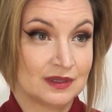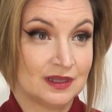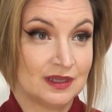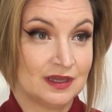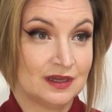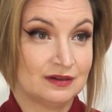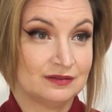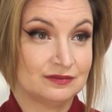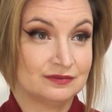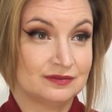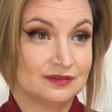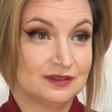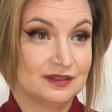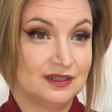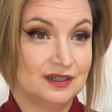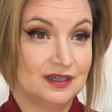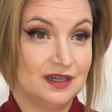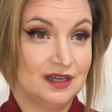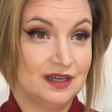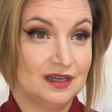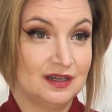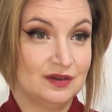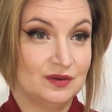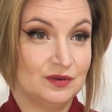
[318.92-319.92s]
Oh,
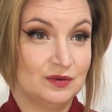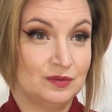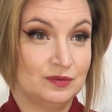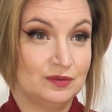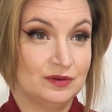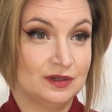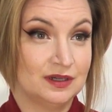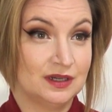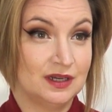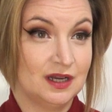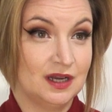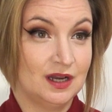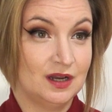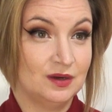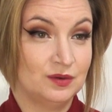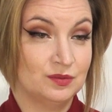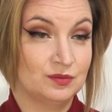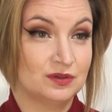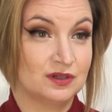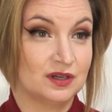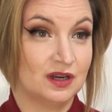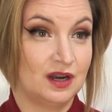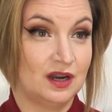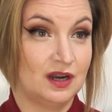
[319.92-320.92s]
no. Oh,
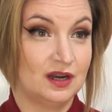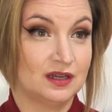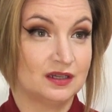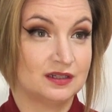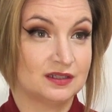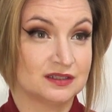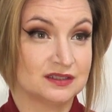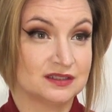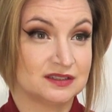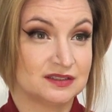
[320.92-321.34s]
God.